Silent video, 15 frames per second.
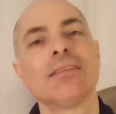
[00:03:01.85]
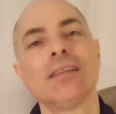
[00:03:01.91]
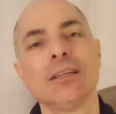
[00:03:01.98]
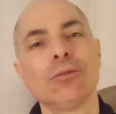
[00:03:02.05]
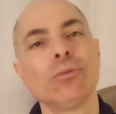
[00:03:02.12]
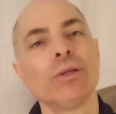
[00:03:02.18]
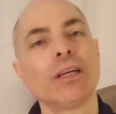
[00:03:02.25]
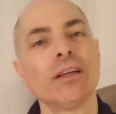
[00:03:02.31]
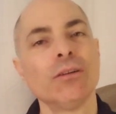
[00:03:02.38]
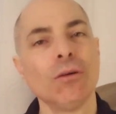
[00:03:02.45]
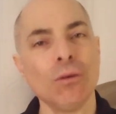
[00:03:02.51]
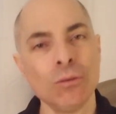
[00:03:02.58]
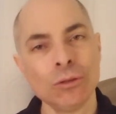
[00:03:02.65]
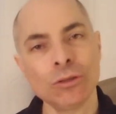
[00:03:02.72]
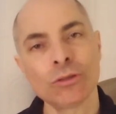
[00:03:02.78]
that we can
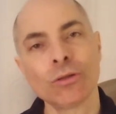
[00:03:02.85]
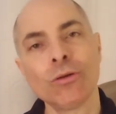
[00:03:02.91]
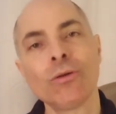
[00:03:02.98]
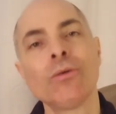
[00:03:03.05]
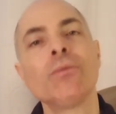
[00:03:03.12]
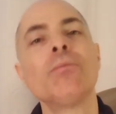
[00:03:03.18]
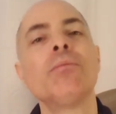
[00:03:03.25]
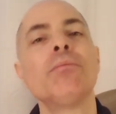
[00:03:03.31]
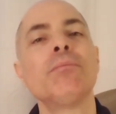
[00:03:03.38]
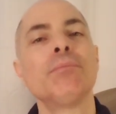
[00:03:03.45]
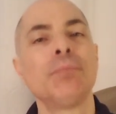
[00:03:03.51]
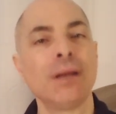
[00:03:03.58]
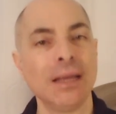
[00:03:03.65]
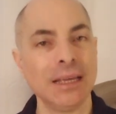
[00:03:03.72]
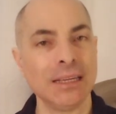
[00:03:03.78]
also
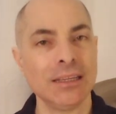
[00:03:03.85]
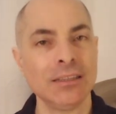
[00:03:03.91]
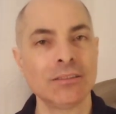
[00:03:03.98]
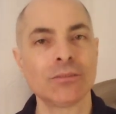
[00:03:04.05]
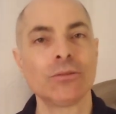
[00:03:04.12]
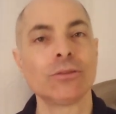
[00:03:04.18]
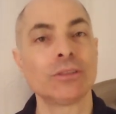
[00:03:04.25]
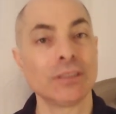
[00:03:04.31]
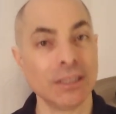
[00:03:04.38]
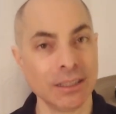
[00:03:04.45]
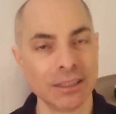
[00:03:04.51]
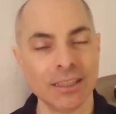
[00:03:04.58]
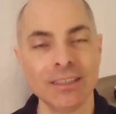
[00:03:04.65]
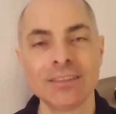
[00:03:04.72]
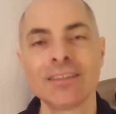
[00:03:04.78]
play it or
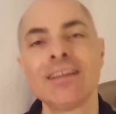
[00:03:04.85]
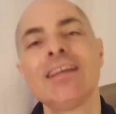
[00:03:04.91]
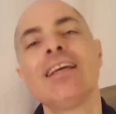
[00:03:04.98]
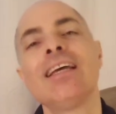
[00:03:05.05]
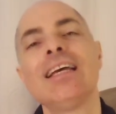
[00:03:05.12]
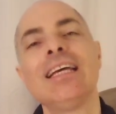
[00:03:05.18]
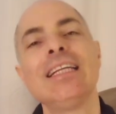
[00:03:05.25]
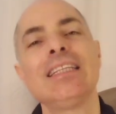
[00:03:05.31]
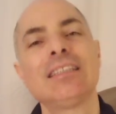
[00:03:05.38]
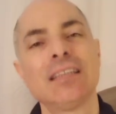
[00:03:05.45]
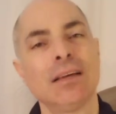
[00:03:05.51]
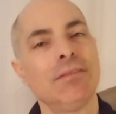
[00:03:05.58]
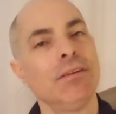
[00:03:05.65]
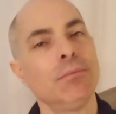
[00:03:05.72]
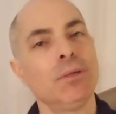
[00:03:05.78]
sing it in
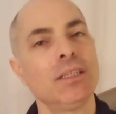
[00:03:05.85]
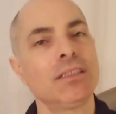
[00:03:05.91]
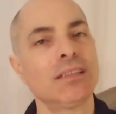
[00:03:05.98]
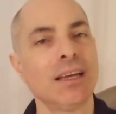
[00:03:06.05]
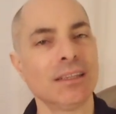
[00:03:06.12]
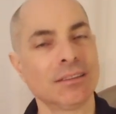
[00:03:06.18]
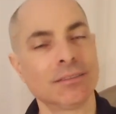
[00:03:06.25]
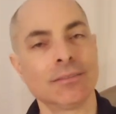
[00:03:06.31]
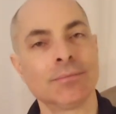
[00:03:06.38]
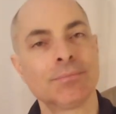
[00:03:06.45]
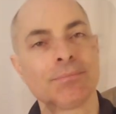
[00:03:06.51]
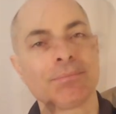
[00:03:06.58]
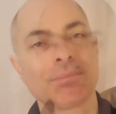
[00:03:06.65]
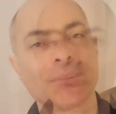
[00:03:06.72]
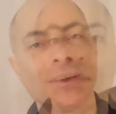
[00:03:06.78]
7-beat cycle.
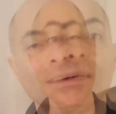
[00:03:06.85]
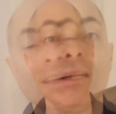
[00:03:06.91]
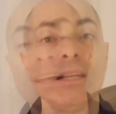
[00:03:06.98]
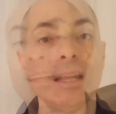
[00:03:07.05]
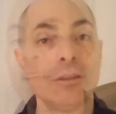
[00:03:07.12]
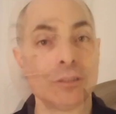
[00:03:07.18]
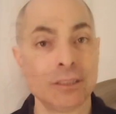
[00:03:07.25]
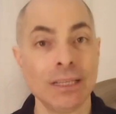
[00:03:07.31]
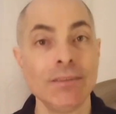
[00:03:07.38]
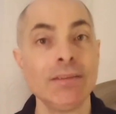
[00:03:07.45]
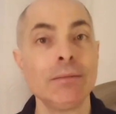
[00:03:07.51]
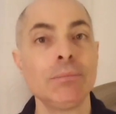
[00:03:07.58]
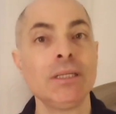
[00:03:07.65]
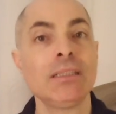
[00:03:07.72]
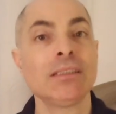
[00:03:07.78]
Now
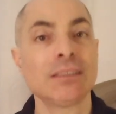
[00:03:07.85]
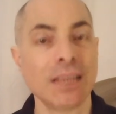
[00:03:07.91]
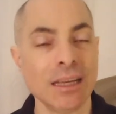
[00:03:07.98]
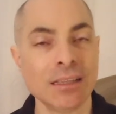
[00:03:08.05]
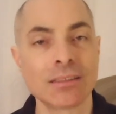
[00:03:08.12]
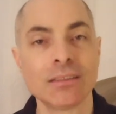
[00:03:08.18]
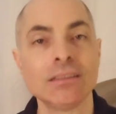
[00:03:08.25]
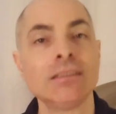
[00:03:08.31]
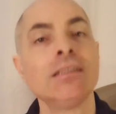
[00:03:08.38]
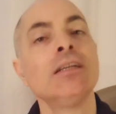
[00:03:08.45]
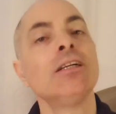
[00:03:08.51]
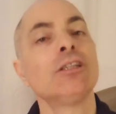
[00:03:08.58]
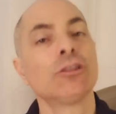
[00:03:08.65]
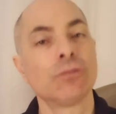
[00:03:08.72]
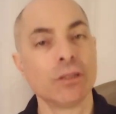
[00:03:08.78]
7-beat cycle
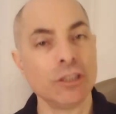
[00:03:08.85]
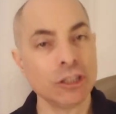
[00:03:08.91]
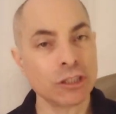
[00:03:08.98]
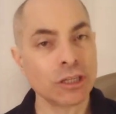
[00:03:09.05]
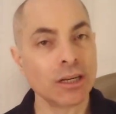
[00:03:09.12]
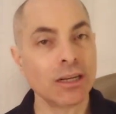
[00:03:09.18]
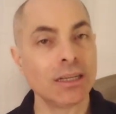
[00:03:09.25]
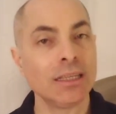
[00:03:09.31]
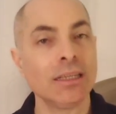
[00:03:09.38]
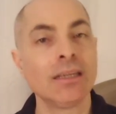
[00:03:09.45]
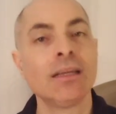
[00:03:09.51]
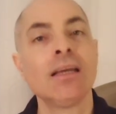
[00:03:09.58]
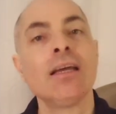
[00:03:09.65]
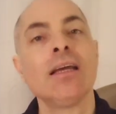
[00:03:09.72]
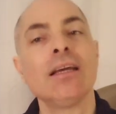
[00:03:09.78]

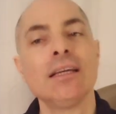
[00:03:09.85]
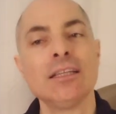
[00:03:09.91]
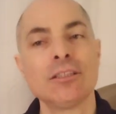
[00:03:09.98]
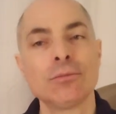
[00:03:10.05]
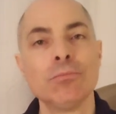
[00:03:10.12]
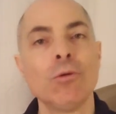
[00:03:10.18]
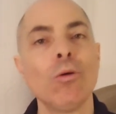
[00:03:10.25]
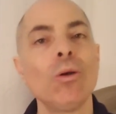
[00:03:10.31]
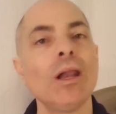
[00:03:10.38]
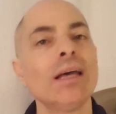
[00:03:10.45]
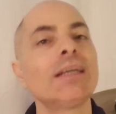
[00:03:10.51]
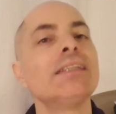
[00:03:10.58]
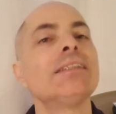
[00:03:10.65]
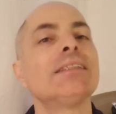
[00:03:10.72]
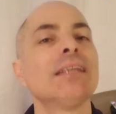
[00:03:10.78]
traditionally is more
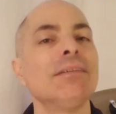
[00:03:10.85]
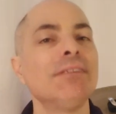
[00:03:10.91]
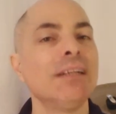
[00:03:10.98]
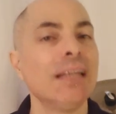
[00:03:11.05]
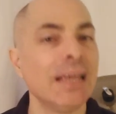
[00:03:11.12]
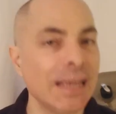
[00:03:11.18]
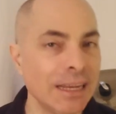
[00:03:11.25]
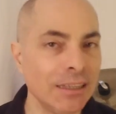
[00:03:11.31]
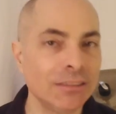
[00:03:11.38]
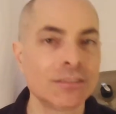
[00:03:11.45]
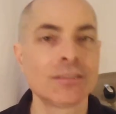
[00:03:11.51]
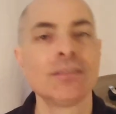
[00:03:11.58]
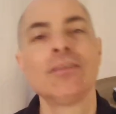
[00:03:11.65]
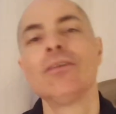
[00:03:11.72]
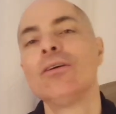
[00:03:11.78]
like a
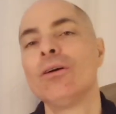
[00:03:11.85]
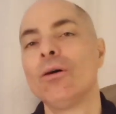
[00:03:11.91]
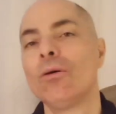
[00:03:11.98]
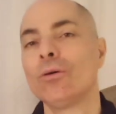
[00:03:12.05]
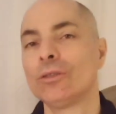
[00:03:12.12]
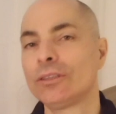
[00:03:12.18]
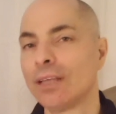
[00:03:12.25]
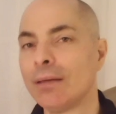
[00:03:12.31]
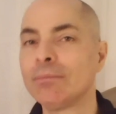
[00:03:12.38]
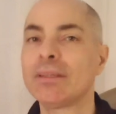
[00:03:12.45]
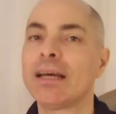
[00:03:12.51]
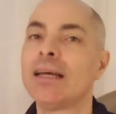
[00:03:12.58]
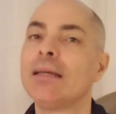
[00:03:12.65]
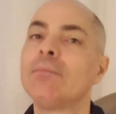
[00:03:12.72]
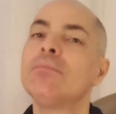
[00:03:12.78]
7/8, or
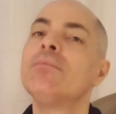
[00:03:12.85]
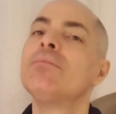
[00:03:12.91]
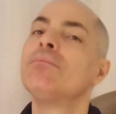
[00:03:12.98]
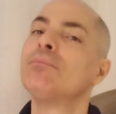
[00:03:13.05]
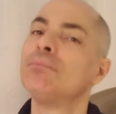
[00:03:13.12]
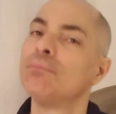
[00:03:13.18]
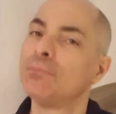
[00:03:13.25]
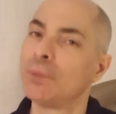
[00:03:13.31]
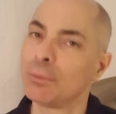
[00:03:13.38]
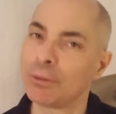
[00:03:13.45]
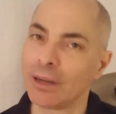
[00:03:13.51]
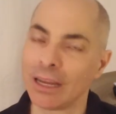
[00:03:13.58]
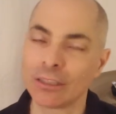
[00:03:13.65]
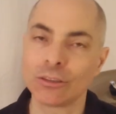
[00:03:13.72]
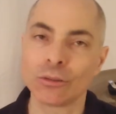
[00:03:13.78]
sometimes
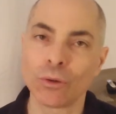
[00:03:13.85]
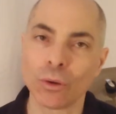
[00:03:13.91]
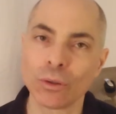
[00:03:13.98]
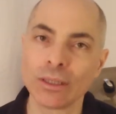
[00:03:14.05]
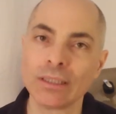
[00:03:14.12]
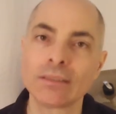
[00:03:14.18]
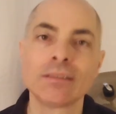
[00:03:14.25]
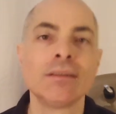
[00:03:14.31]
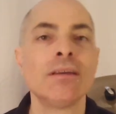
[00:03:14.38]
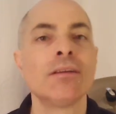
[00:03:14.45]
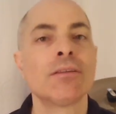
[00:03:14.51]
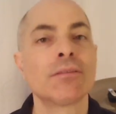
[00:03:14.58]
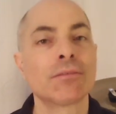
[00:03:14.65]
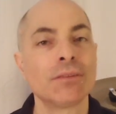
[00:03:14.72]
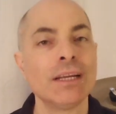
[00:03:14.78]
people like to call it
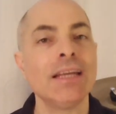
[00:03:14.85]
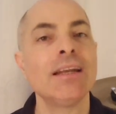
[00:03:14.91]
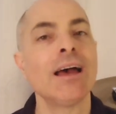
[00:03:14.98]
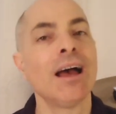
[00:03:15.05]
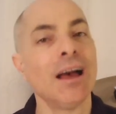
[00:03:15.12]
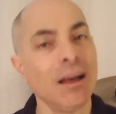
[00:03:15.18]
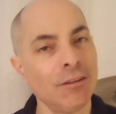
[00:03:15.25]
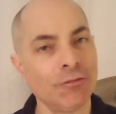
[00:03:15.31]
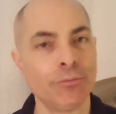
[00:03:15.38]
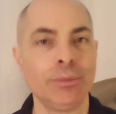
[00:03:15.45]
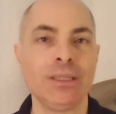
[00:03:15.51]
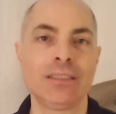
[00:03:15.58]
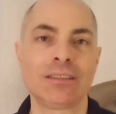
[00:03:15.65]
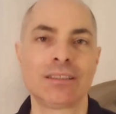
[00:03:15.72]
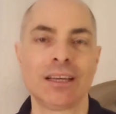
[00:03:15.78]

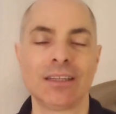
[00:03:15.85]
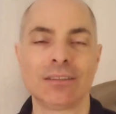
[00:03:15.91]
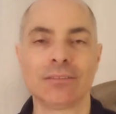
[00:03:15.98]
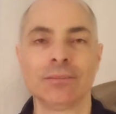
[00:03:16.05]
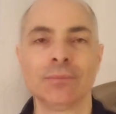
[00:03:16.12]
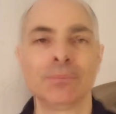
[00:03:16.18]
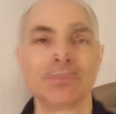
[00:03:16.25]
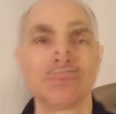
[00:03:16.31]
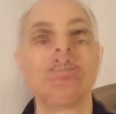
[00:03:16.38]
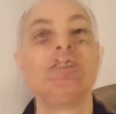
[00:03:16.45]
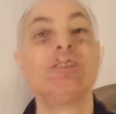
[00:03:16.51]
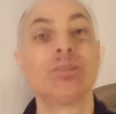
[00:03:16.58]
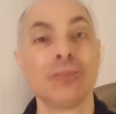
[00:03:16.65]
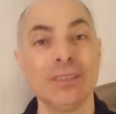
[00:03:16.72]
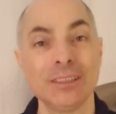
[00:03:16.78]
3.5-beat cycle.
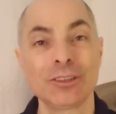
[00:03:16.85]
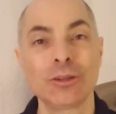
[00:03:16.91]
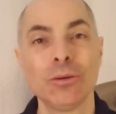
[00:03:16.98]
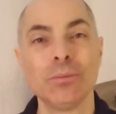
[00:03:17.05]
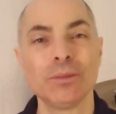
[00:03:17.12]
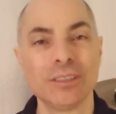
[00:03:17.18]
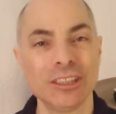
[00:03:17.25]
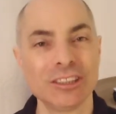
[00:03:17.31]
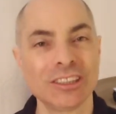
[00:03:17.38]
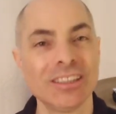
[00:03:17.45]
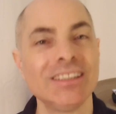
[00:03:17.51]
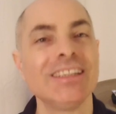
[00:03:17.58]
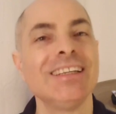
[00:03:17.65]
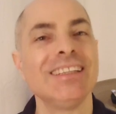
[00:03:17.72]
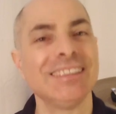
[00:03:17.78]
So this
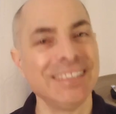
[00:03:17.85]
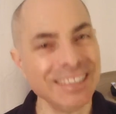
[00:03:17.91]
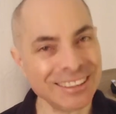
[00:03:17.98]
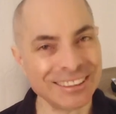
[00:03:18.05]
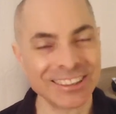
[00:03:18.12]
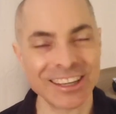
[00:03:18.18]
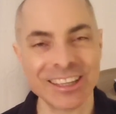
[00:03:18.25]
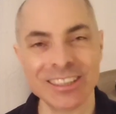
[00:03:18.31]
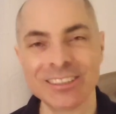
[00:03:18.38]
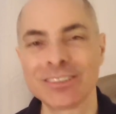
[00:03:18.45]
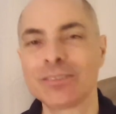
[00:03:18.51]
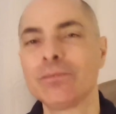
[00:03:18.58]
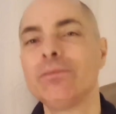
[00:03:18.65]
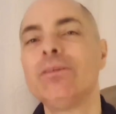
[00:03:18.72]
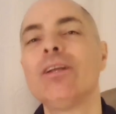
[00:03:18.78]
composition in this
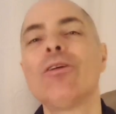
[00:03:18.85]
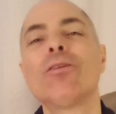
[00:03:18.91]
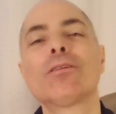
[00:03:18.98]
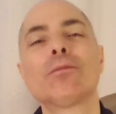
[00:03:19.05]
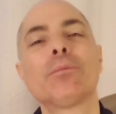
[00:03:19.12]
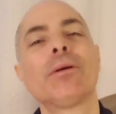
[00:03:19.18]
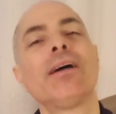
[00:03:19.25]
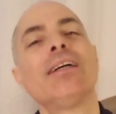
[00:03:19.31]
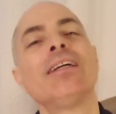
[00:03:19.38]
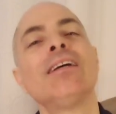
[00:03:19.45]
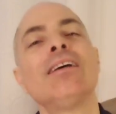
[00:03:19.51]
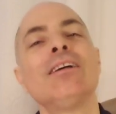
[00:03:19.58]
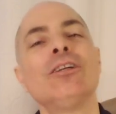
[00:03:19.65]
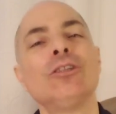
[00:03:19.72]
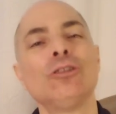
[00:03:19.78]
case will occupy
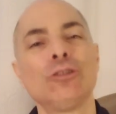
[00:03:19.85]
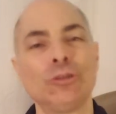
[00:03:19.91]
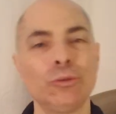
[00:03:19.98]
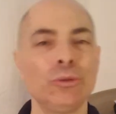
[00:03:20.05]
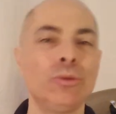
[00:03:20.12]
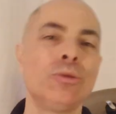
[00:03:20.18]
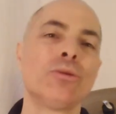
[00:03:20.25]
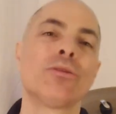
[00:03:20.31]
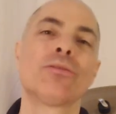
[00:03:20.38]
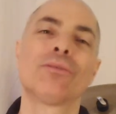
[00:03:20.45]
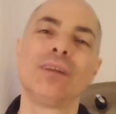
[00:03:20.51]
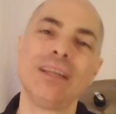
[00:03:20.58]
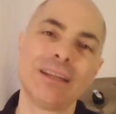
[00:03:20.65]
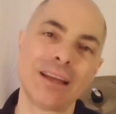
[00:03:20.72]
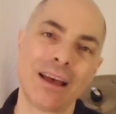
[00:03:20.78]
2
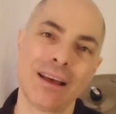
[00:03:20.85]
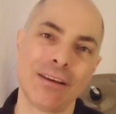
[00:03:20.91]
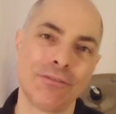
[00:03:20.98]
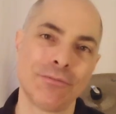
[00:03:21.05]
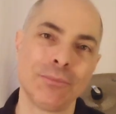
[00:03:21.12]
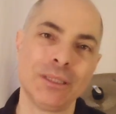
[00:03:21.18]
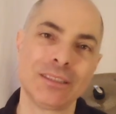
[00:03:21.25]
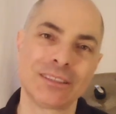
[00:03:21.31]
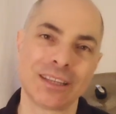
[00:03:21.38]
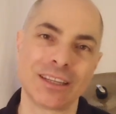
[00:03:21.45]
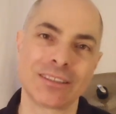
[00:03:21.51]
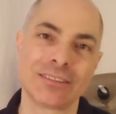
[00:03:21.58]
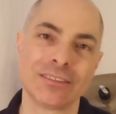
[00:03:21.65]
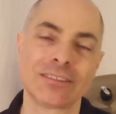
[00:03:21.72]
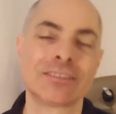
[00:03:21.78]
3.5-beat
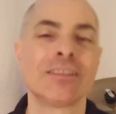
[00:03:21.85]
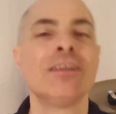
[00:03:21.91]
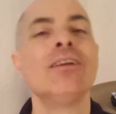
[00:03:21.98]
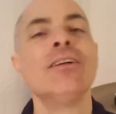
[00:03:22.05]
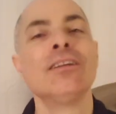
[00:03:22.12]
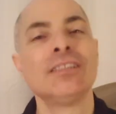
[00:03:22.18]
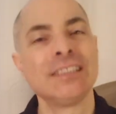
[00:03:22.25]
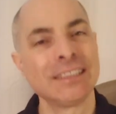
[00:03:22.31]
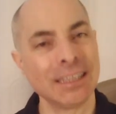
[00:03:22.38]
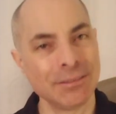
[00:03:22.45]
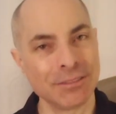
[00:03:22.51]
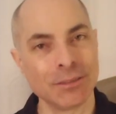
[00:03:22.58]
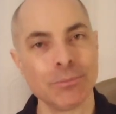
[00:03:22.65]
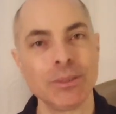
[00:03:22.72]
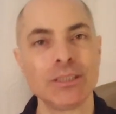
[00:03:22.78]
cycles,
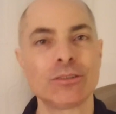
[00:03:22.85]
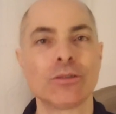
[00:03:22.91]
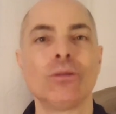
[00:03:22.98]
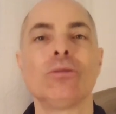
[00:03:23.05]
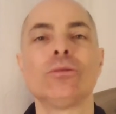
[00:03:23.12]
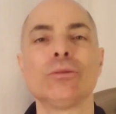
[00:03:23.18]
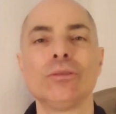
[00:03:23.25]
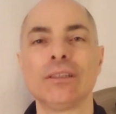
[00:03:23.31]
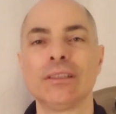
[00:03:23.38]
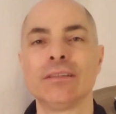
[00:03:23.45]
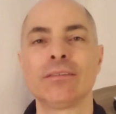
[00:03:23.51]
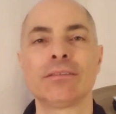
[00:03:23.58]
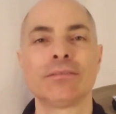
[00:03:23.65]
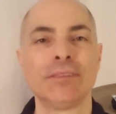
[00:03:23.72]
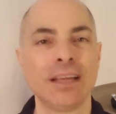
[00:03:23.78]
7 beats
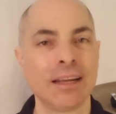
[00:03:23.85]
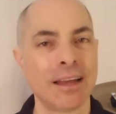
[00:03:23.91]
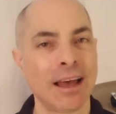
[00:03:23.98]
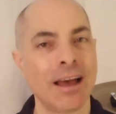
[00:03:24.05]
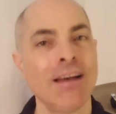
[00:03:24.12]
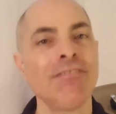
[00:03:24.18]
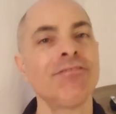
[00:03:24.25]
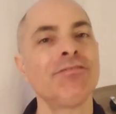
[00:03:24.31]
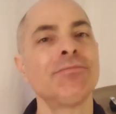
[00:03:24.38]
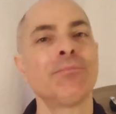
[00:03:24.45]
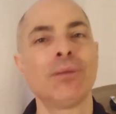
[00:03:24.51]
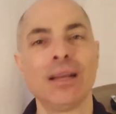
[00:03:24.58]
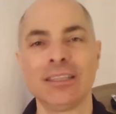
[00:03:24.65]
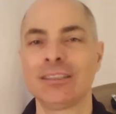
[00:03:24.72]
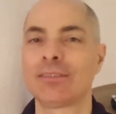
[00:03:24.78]
altogether, 3.5
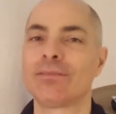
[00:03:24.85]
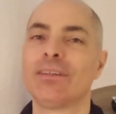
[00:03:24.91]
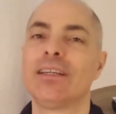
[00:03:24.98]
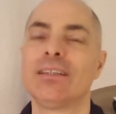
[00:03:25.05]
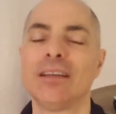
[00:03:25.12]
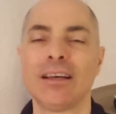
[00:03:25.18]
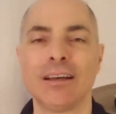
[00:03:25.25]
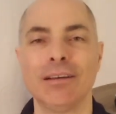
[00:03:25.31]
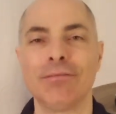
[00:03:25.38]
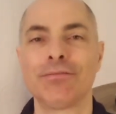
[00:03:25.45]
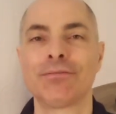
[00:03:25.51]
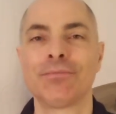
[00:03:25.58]
plus 3.5.